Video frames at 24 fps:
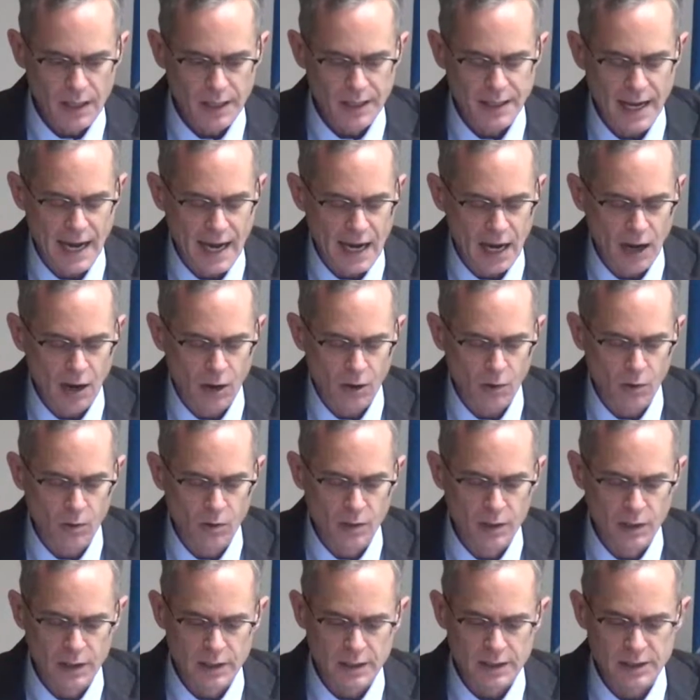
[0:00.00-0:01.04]

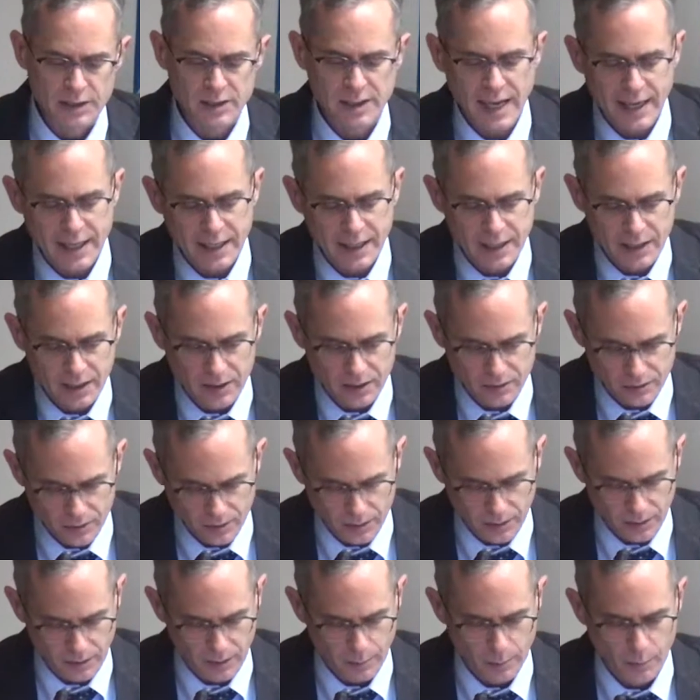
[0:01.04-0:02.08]
Now, second
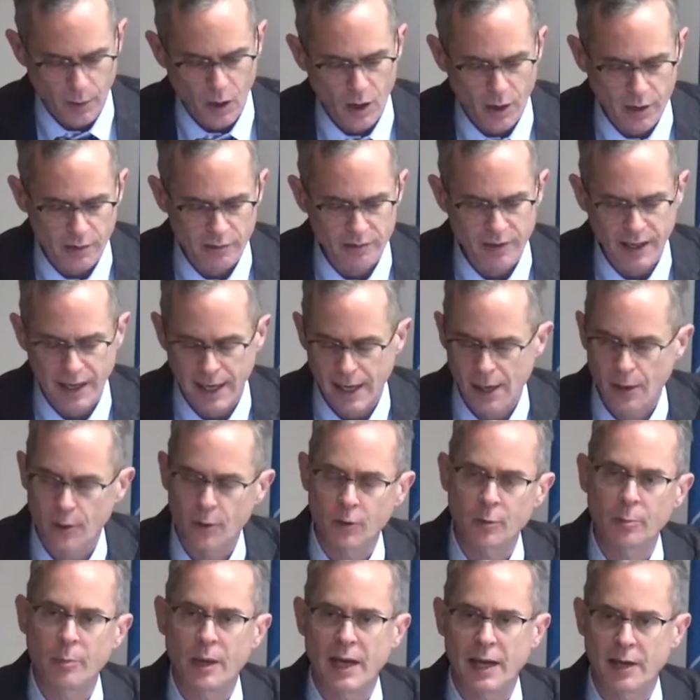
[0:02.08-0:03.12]
part of the
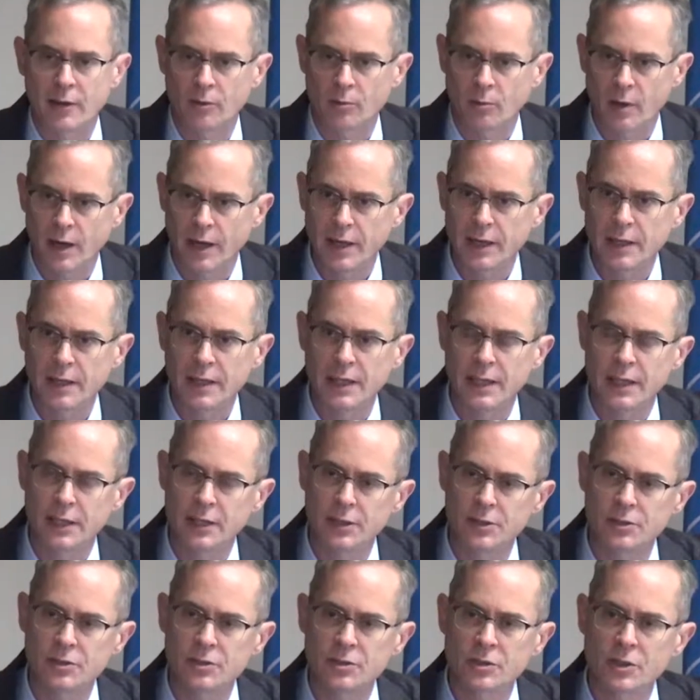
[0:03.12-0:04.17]
health pathway
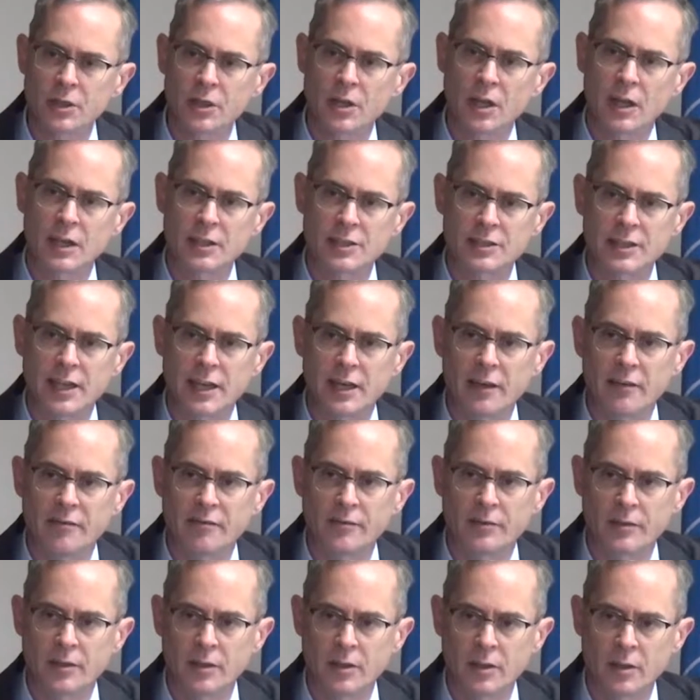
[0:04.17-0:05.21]
is a set
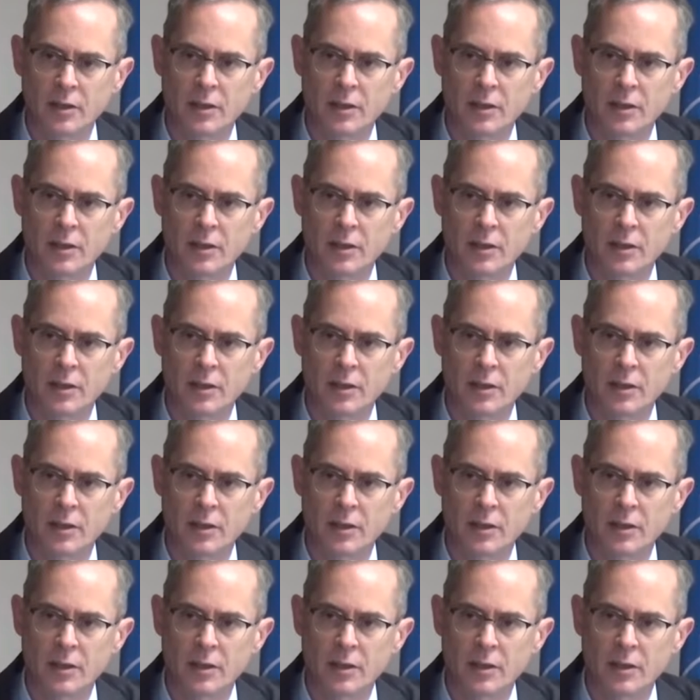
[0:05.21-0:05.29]
of